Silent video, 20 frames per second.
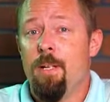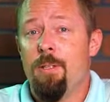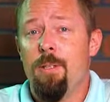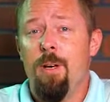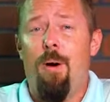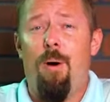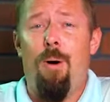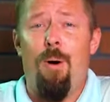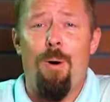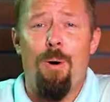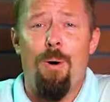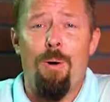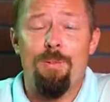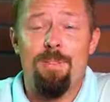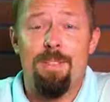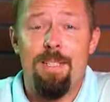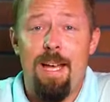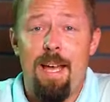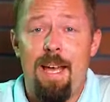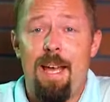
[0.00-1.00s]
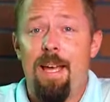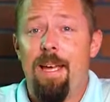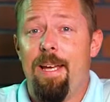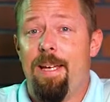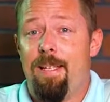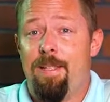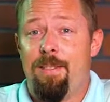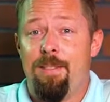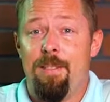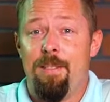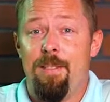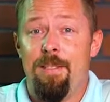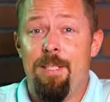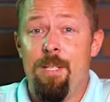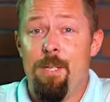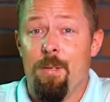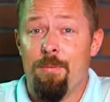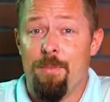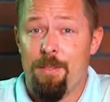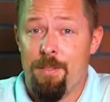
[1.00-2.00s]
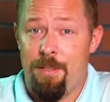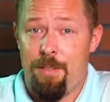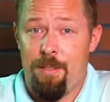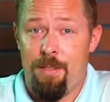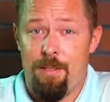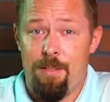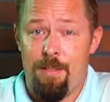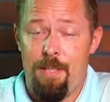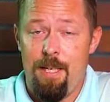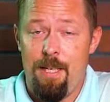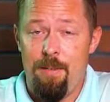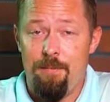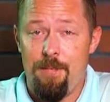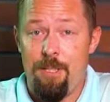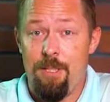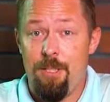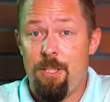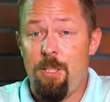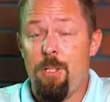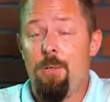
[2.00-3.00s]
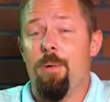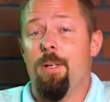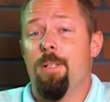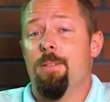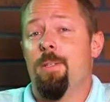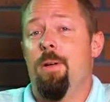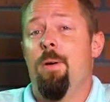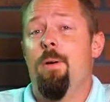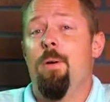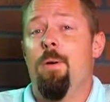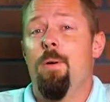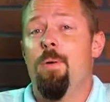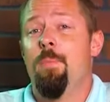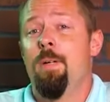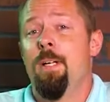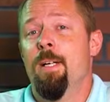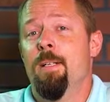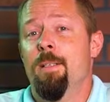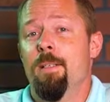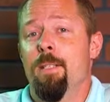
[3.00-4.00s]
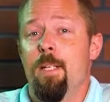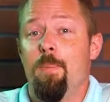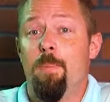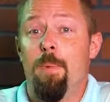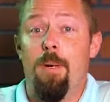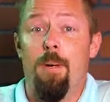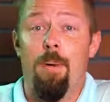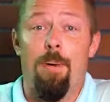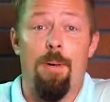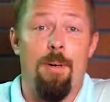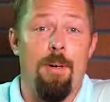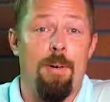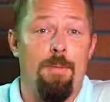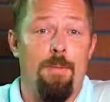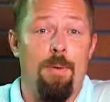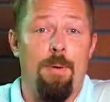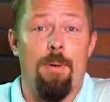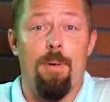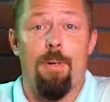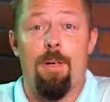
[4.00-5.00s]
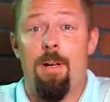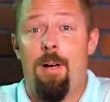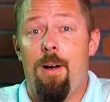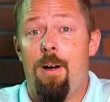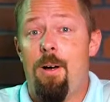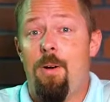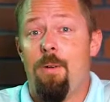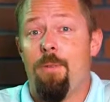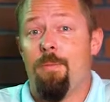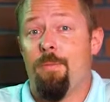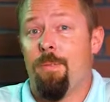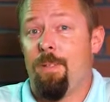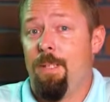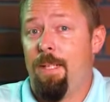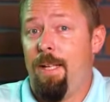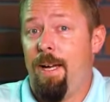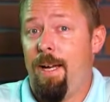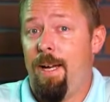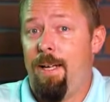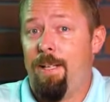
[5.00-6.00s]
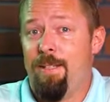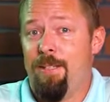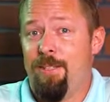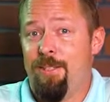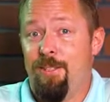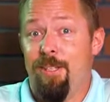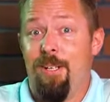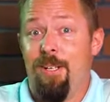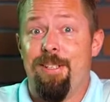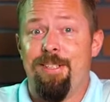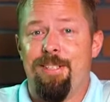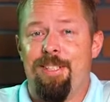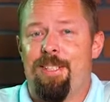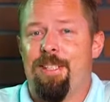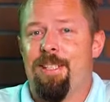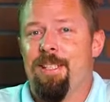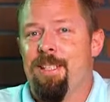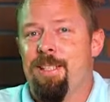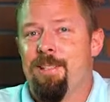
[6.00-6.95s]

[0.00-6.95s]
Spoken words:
the whole day and still return safely to its home depot for overnight charging.